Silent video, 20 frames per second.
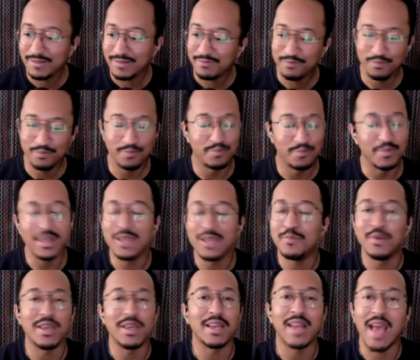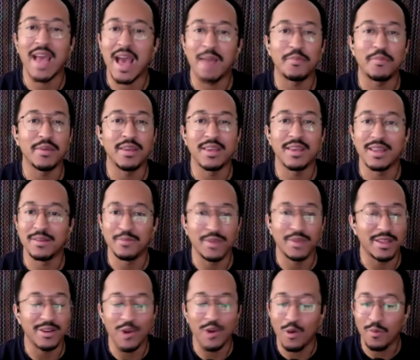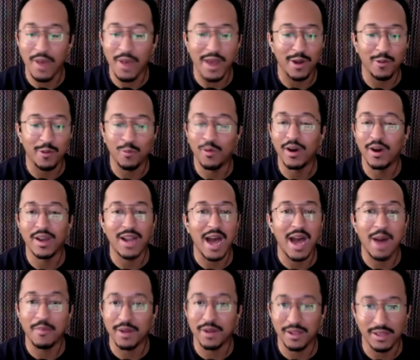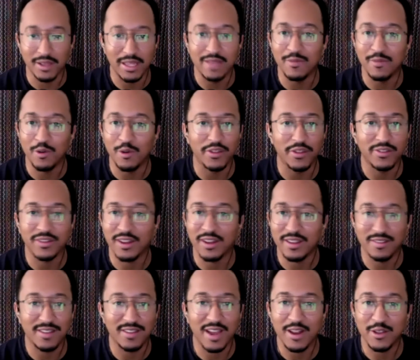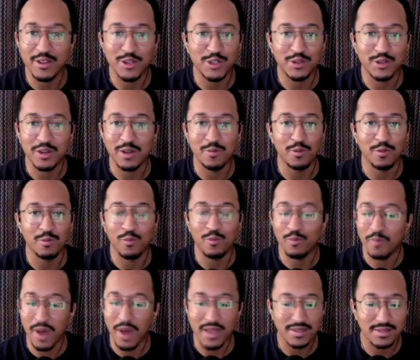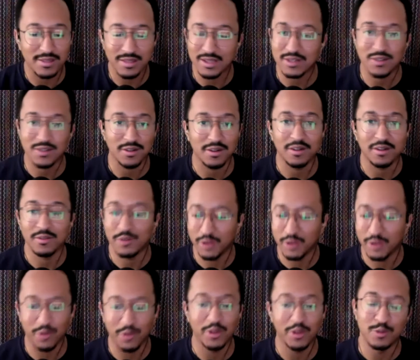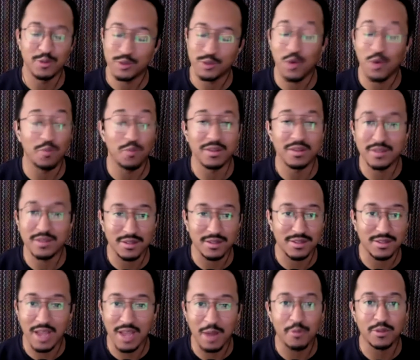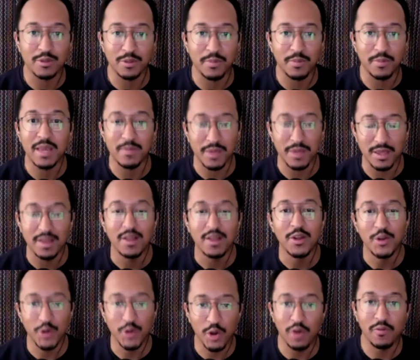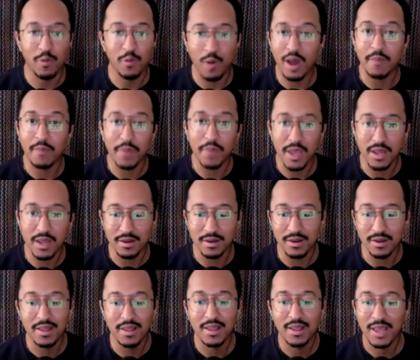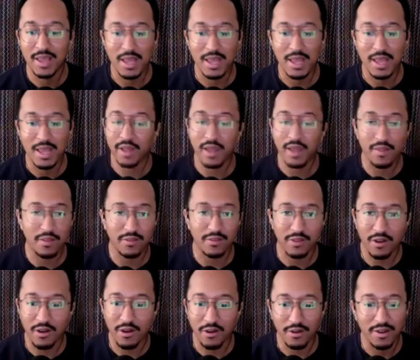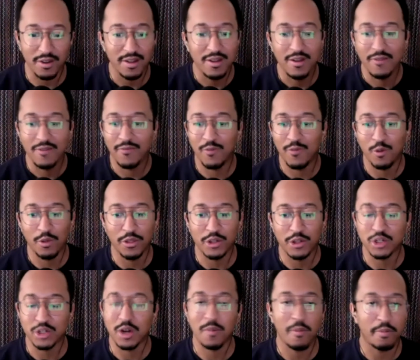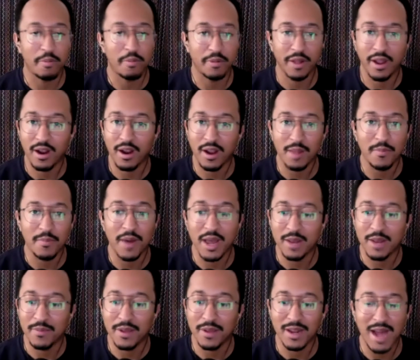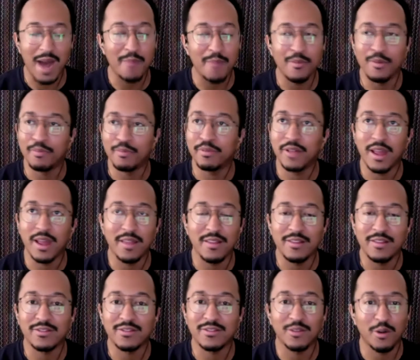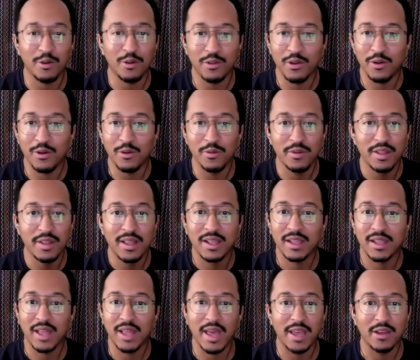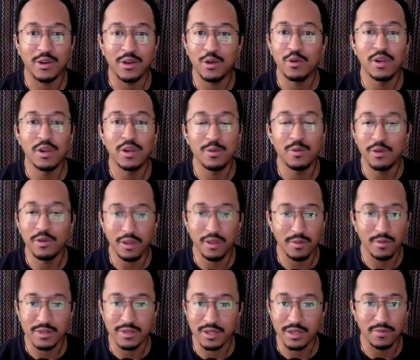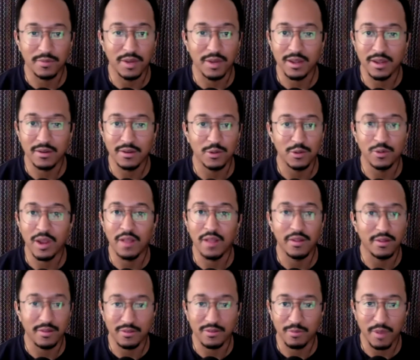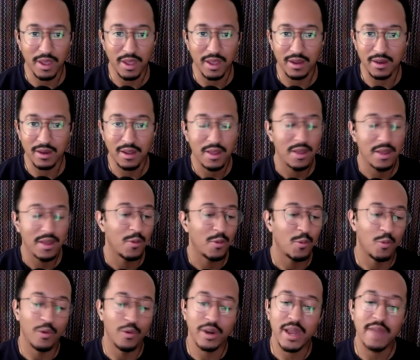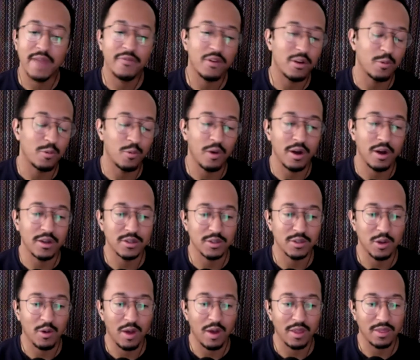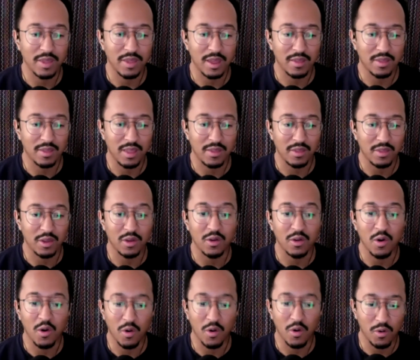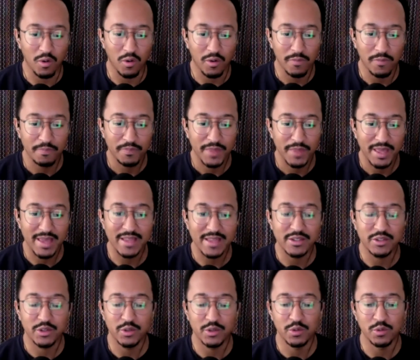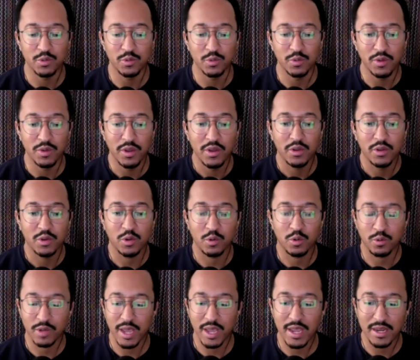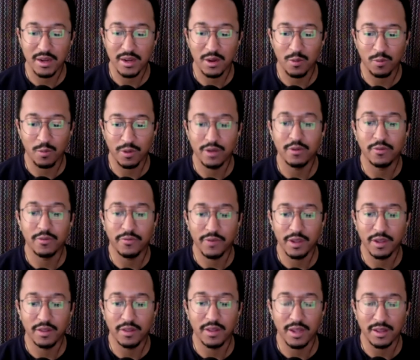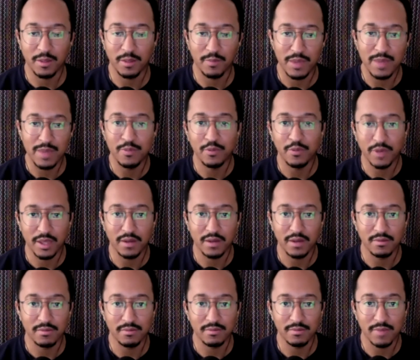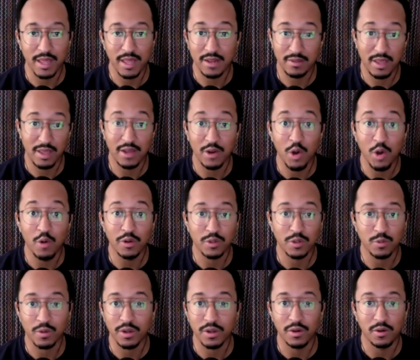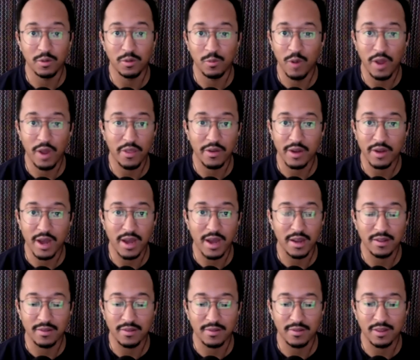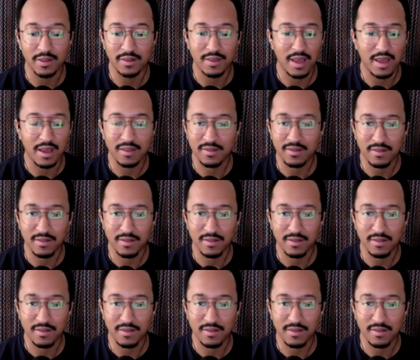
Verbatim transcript: me being happy and being no matter what, I'm gonna live on the sunny side of the street with my sister, literally who's known me since I was a baby, Nova Y Payton, and playing this song. For the trumpet player, it might have been I'm gonna play this solo like Cootie Williams and, and Duke Ellington's band. Whatever it was, though, I think that the goal is to create a real feeling that people can that they know it's real whether or not it's the text